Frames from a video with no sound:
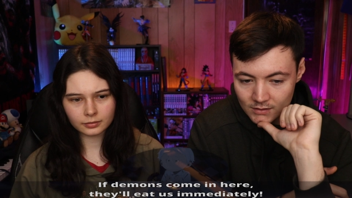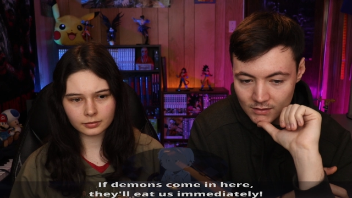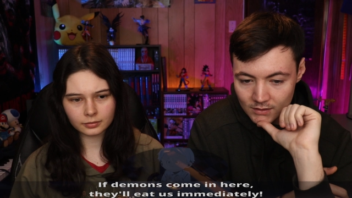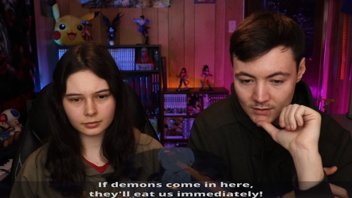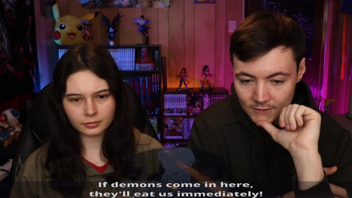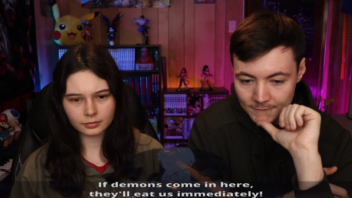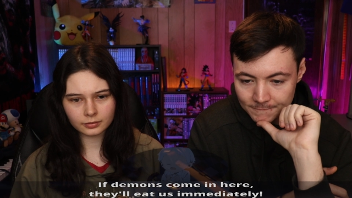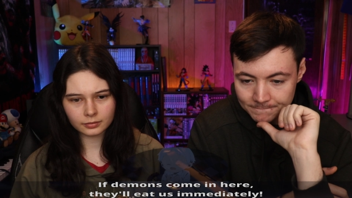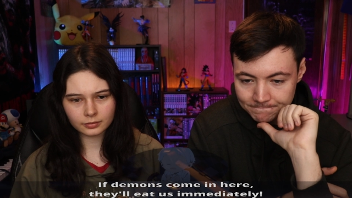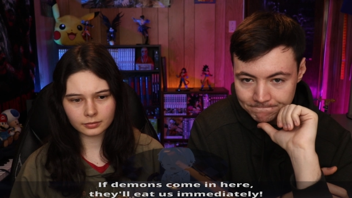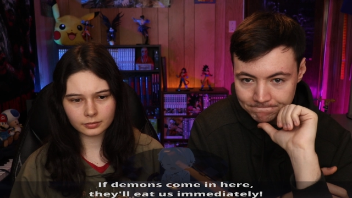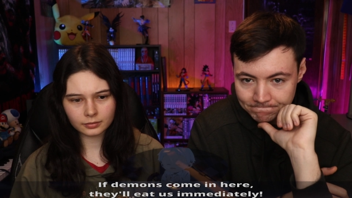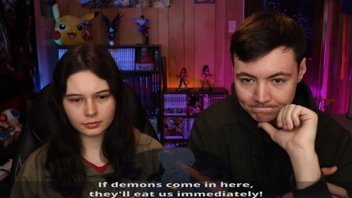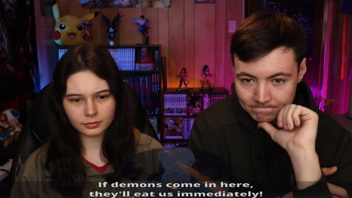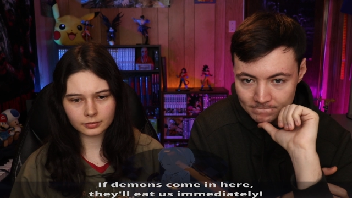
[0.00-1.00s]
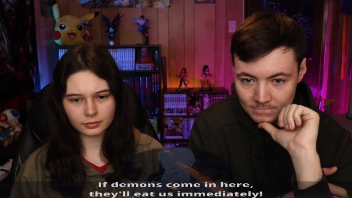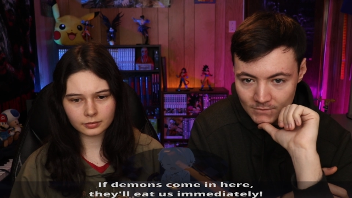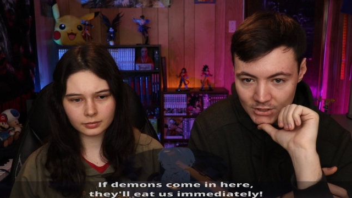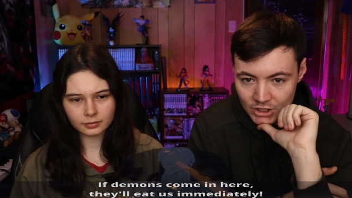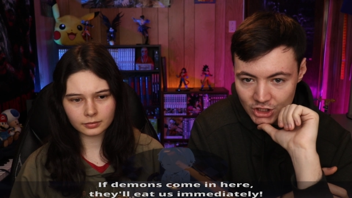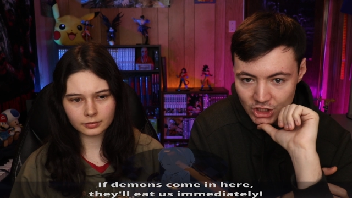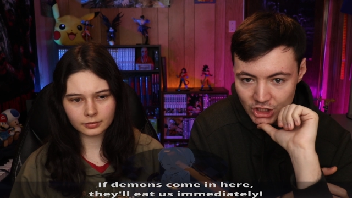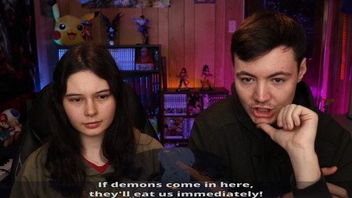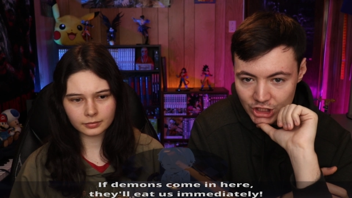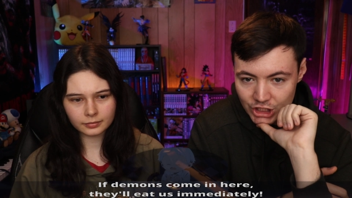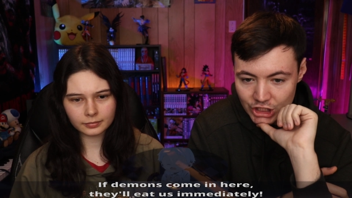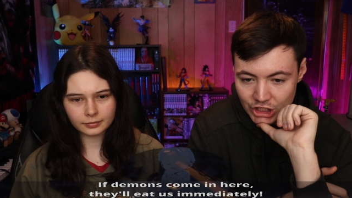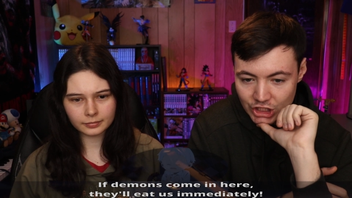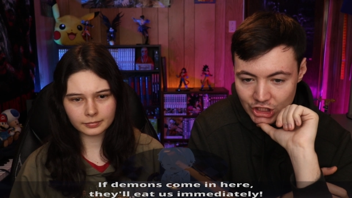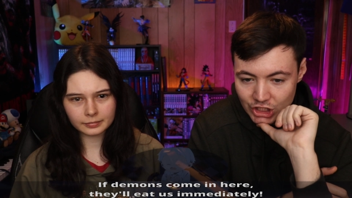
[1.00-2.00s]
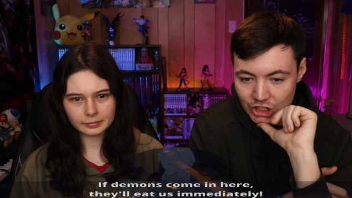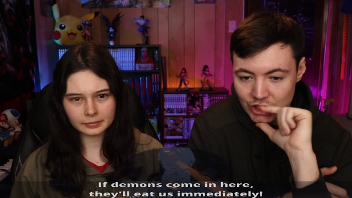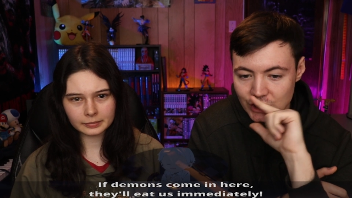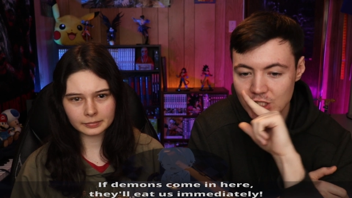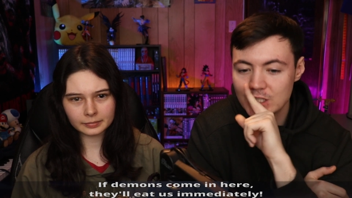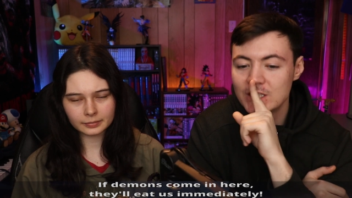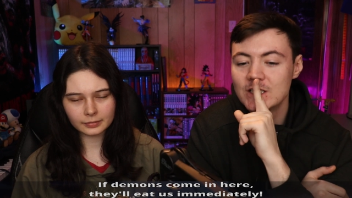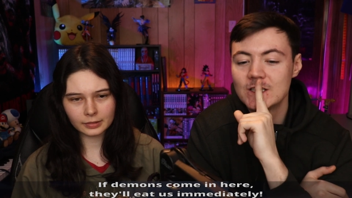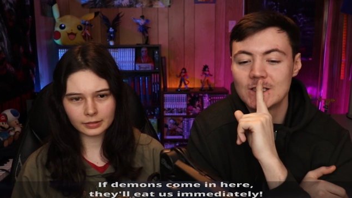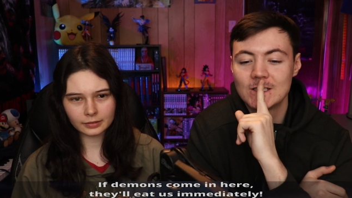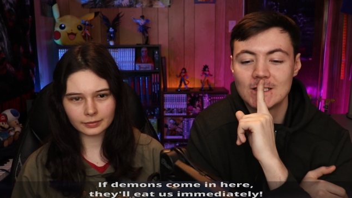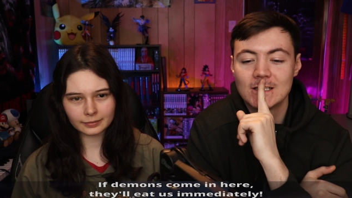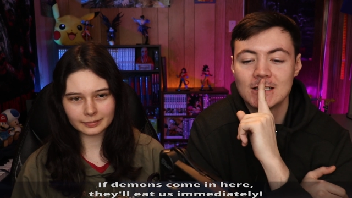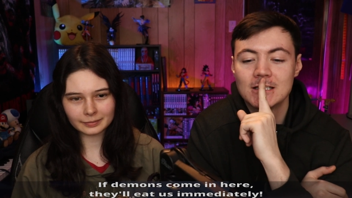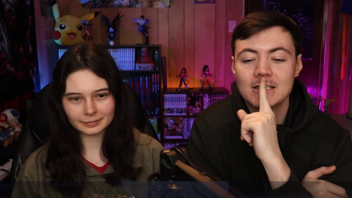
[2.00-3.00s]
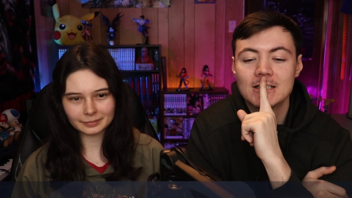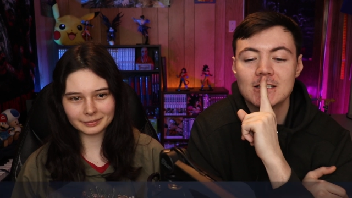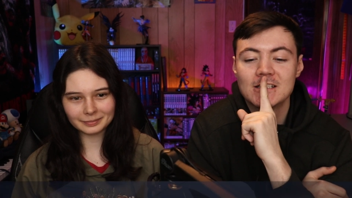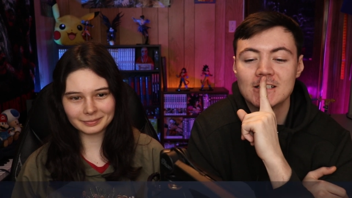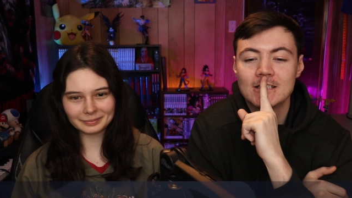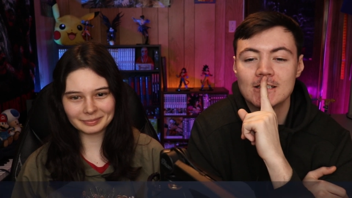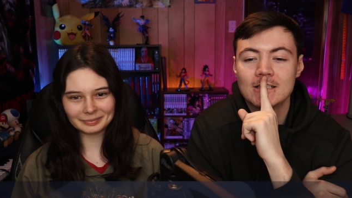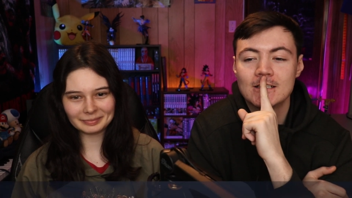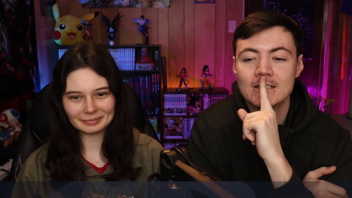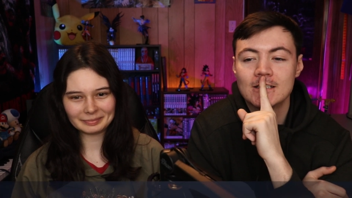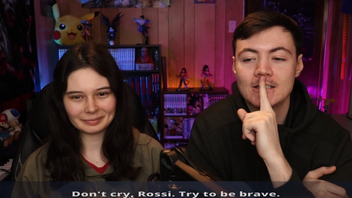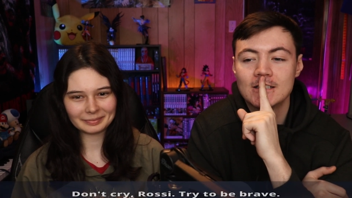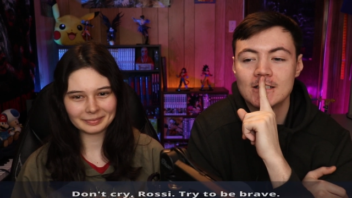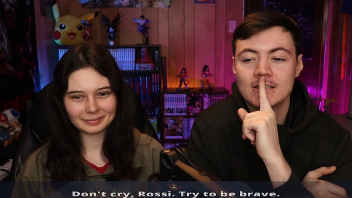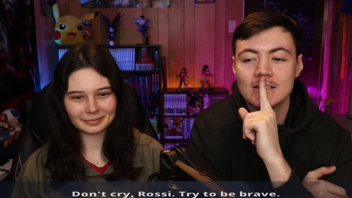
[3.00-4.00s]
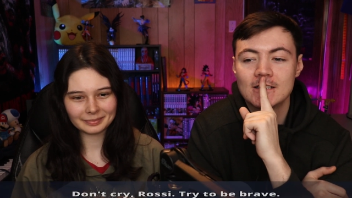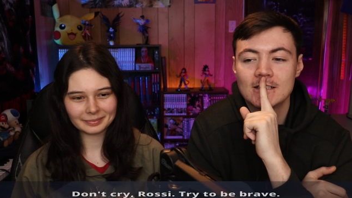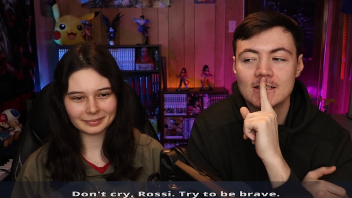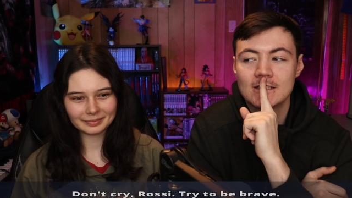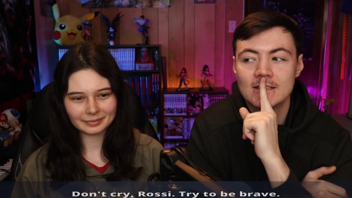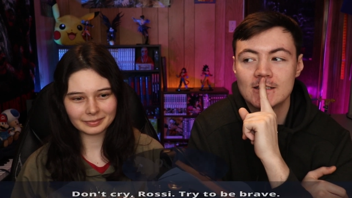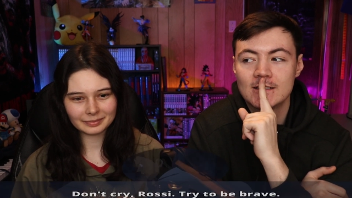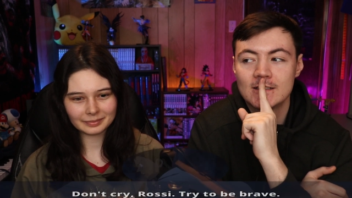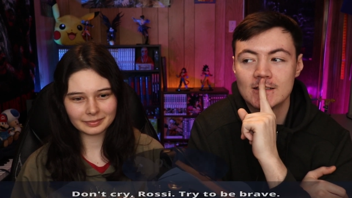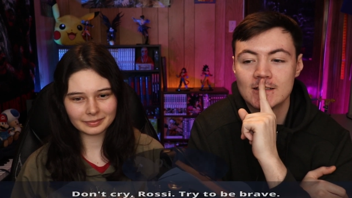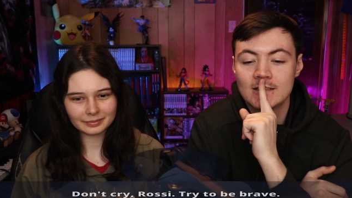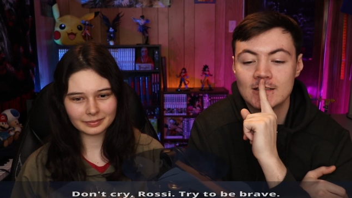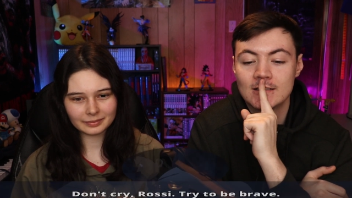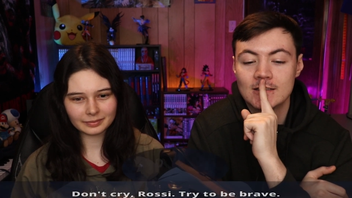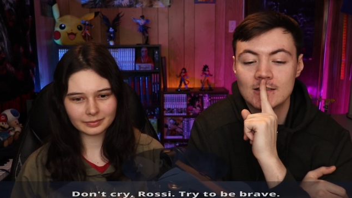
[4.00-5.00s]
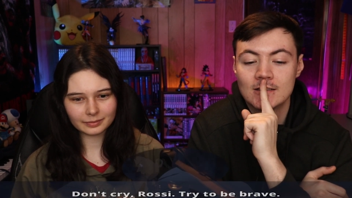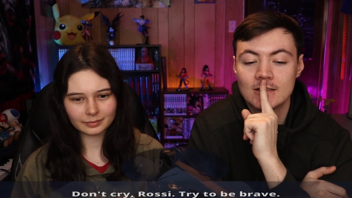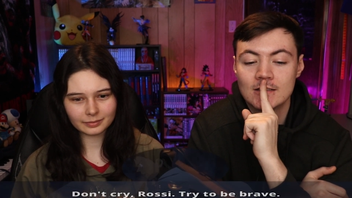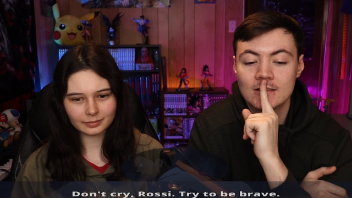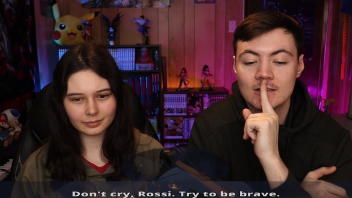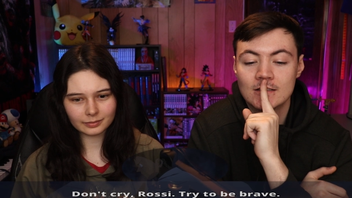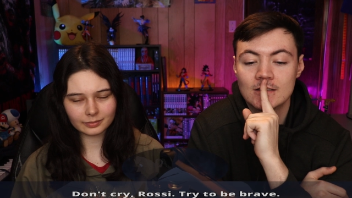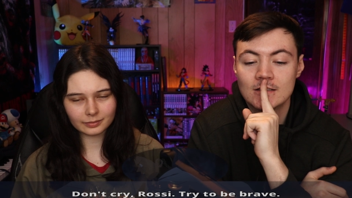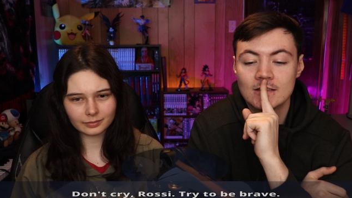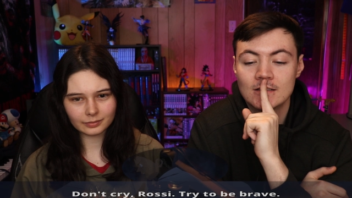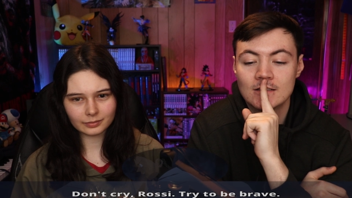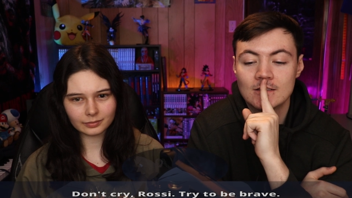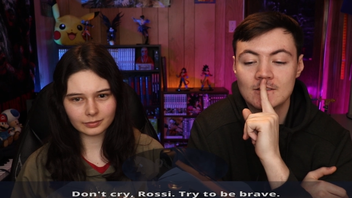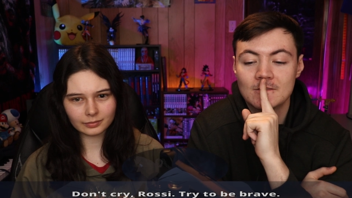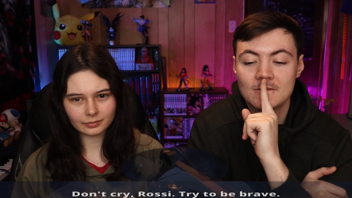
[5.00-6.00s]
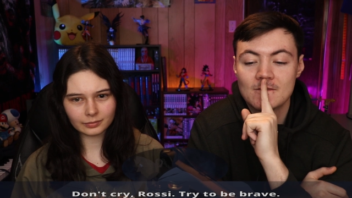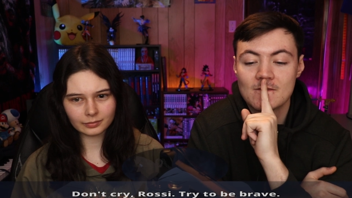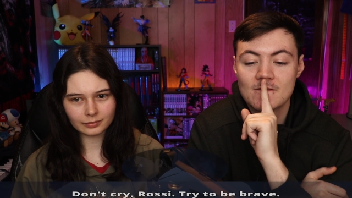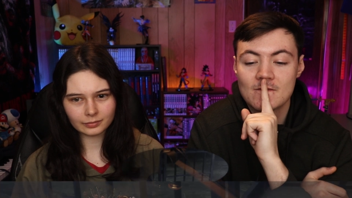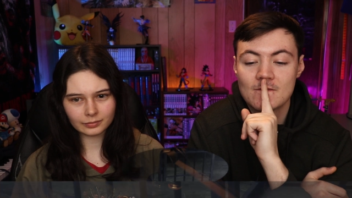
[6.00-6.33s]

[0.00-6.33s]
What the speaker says: (no one is talking)